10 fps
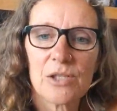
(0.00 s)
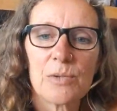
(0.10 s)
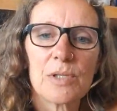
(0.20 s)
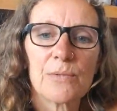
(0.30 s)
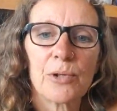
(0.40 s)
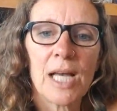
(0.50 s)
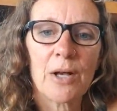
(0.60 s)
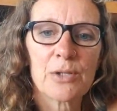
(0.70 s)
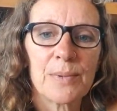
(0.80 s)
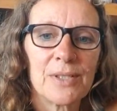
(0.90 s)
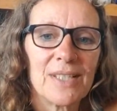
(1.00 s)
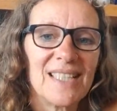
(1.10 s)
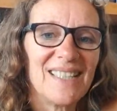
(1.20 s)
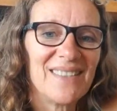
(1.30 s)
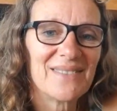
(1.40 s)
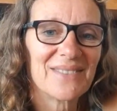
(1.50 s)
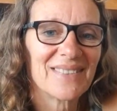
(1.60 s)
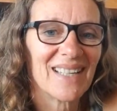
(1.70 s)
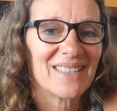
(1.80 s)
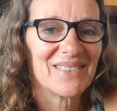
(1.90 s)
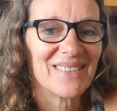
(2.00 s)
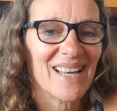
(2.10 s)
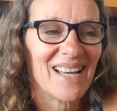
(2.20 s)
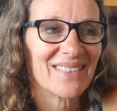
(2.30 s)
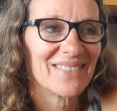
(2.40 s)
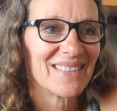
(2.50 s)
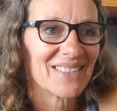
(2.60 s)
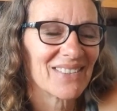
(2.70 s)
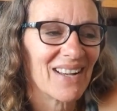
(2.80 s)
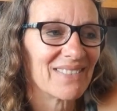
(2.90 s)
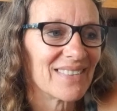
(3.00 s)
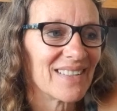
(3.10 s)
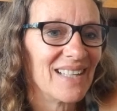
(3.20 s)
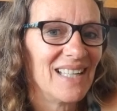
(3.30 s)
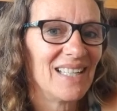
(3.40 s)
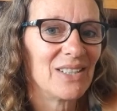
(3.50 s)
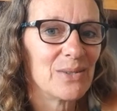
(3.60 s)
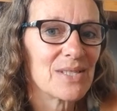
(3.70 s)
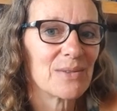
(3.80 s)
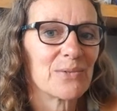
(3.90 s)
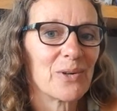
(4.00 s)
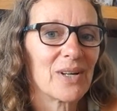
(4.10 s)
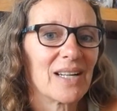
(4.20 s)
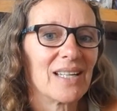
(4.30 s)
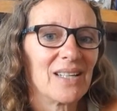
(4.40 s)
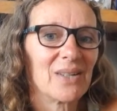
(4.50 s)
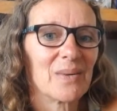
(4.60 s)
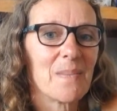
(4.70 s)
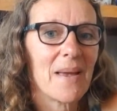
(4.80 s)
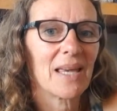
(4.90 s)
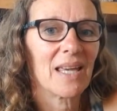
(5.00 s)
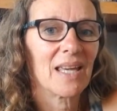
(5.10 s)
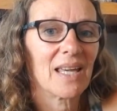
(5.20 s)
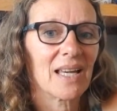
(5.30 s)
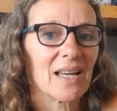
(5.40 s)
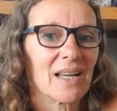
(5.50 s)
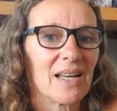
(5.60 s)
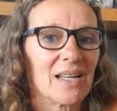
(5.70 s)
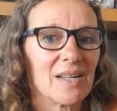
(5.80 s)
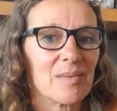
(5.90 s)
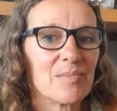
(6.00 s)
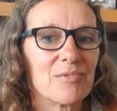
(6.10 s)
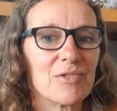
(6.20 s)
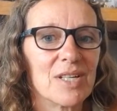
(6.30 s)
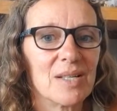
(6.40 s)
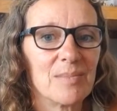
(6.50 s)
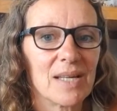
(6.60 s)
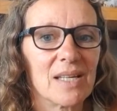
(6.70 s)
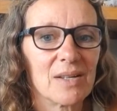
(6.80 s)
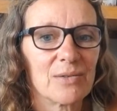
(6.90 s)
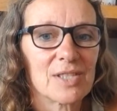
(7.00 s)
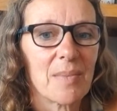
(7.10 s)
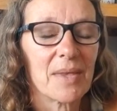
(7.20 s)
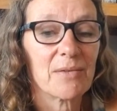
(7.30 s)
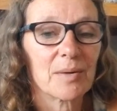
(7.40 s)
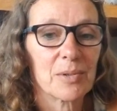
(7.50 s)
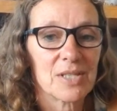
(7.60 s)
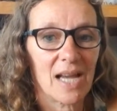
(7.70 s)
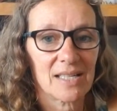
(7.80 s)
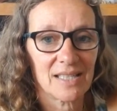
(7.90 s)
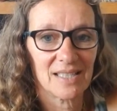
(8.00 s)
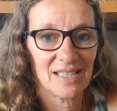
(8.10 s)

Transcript: Use it for your house when you leave. I do that when I travel. Use it for, you know, making. Really making something very protected.